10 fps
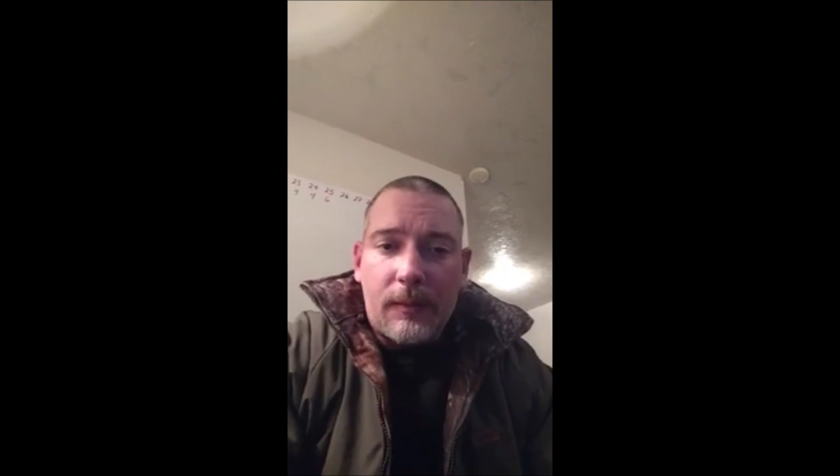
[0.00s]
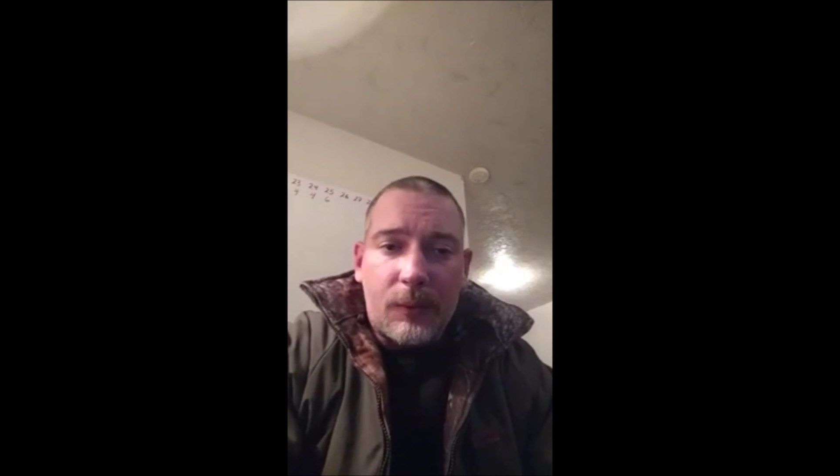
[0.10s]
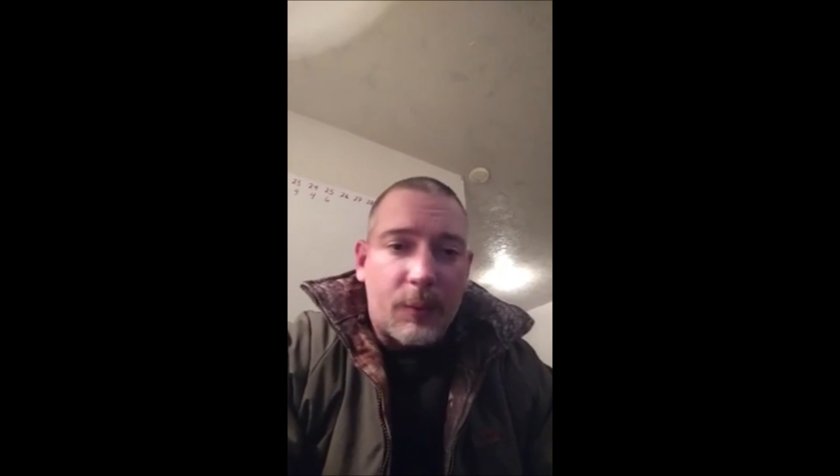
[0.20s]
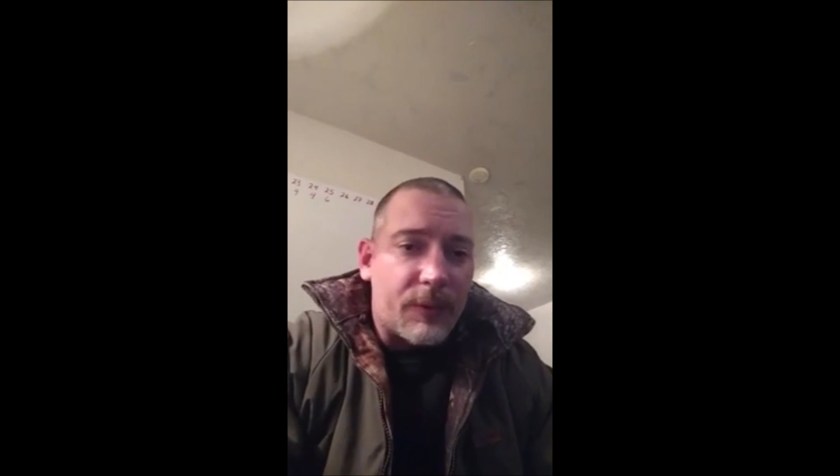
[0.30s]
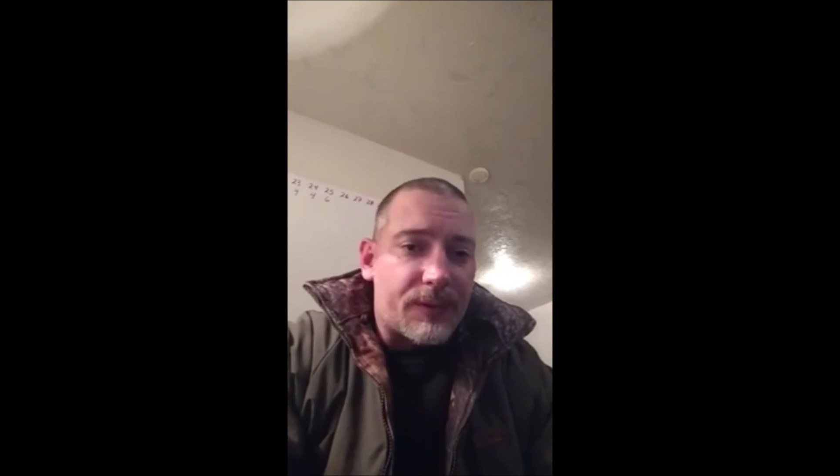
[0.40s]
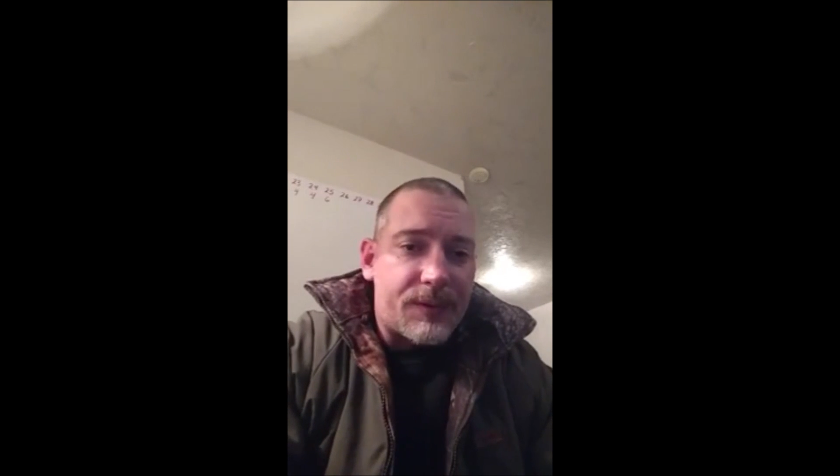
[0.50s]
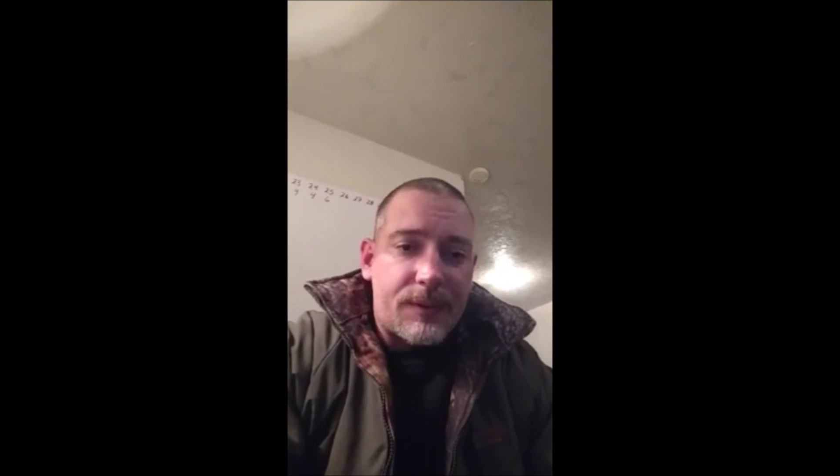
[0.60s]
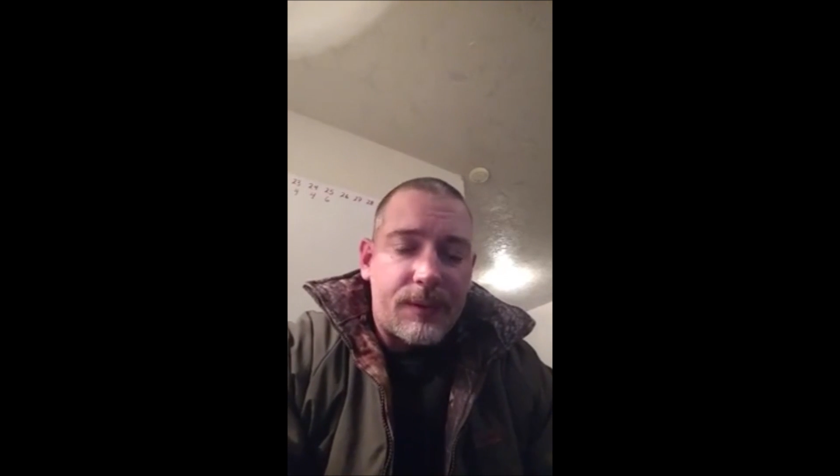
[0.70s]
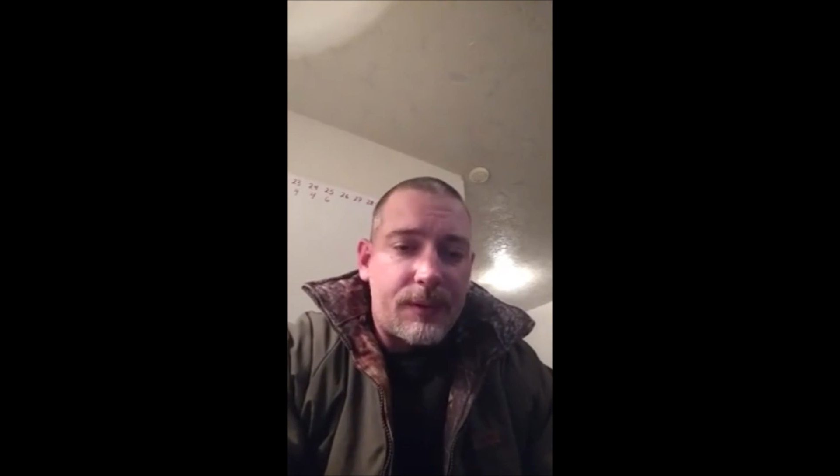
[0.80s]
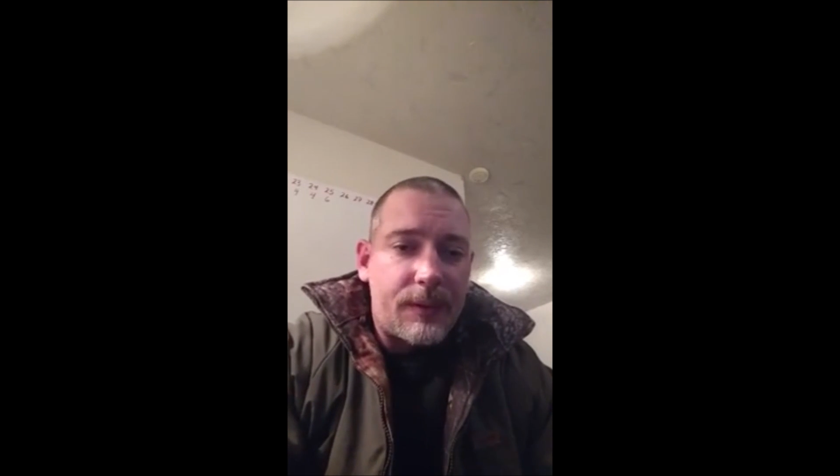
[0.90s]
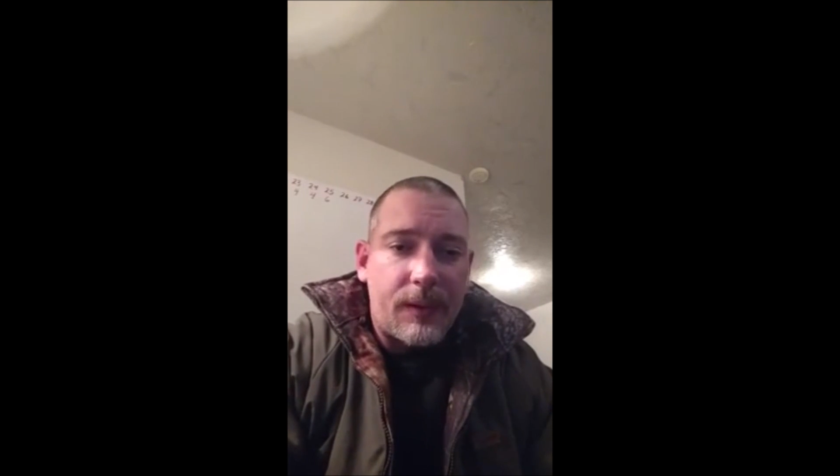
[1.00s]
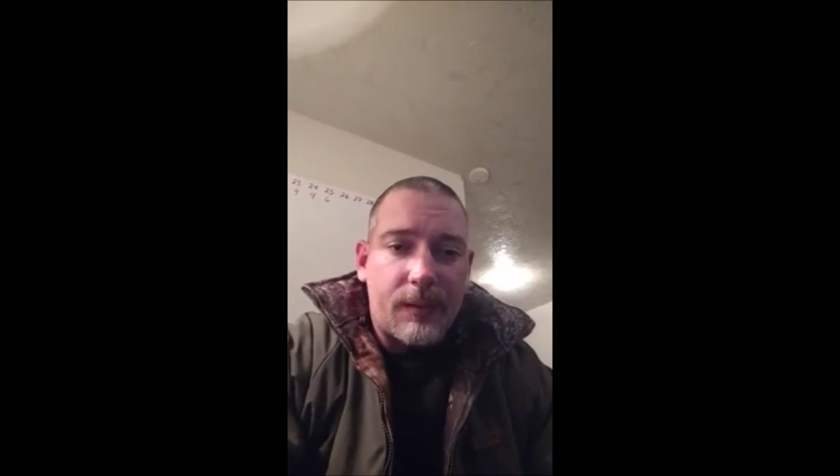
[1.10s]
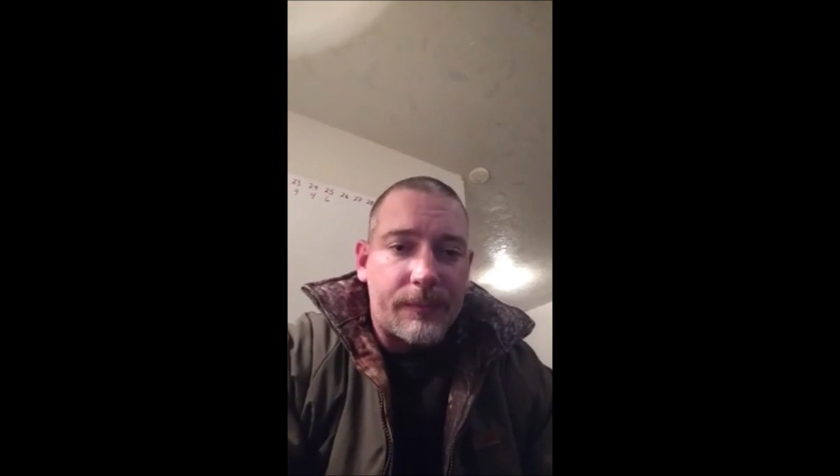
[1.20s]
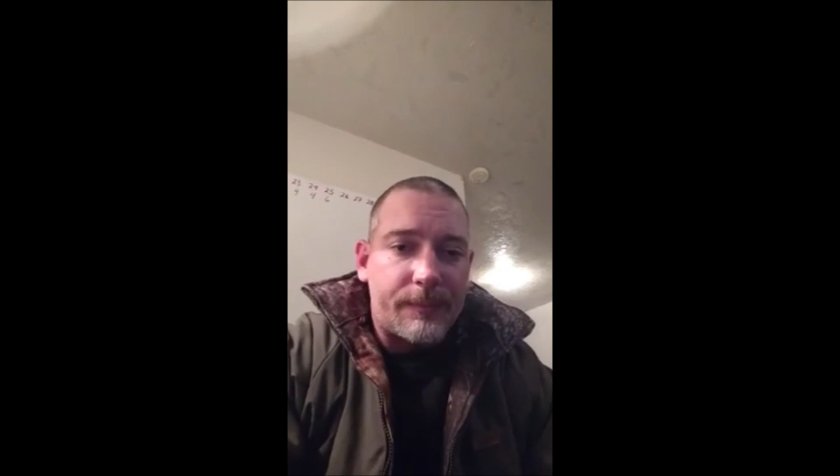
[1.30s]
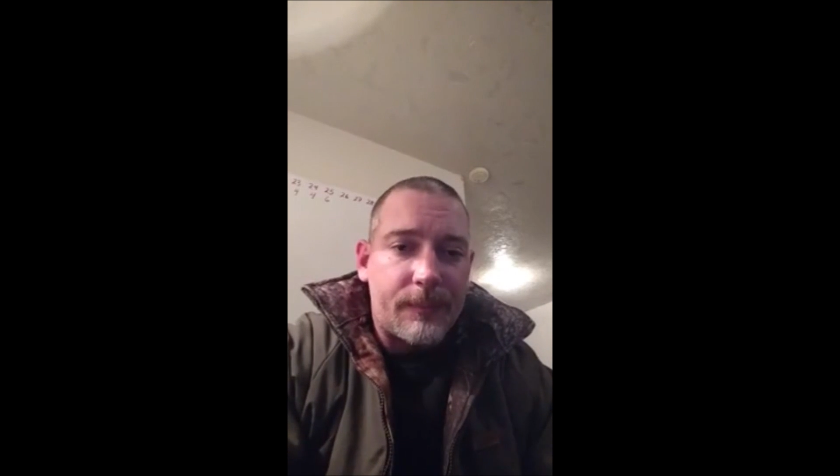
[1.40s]
Numerous, I
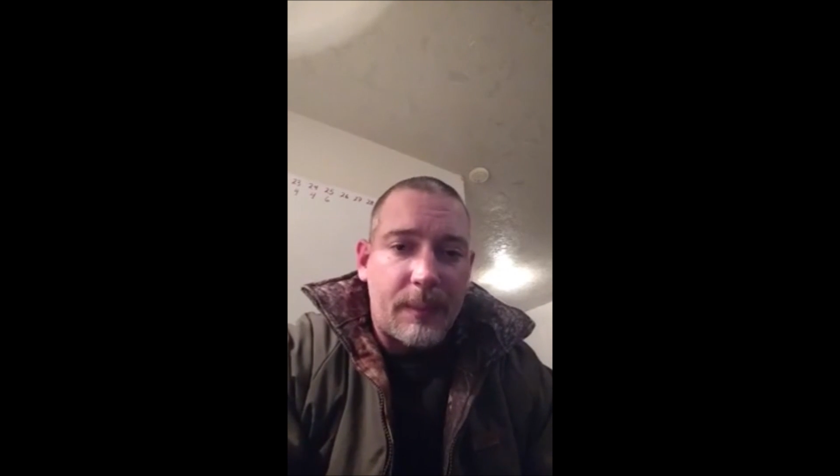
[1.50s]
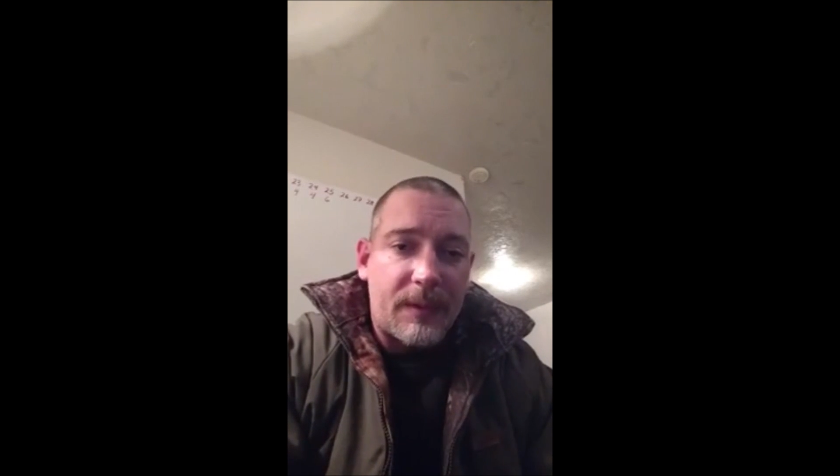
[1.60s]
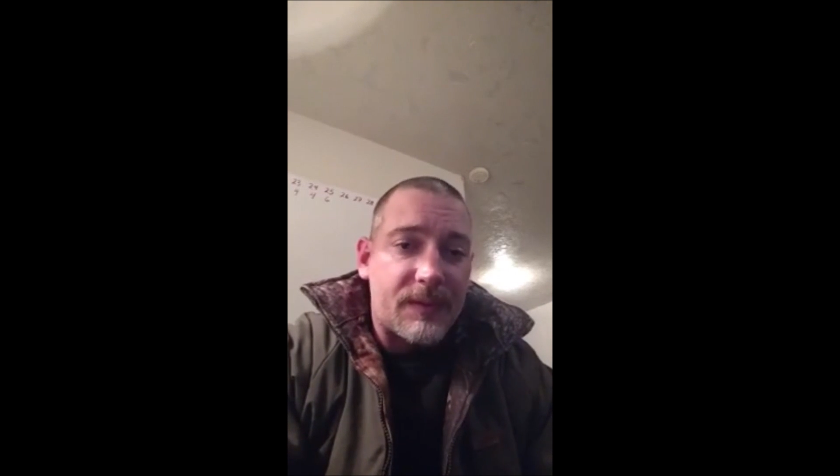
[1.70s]
mean,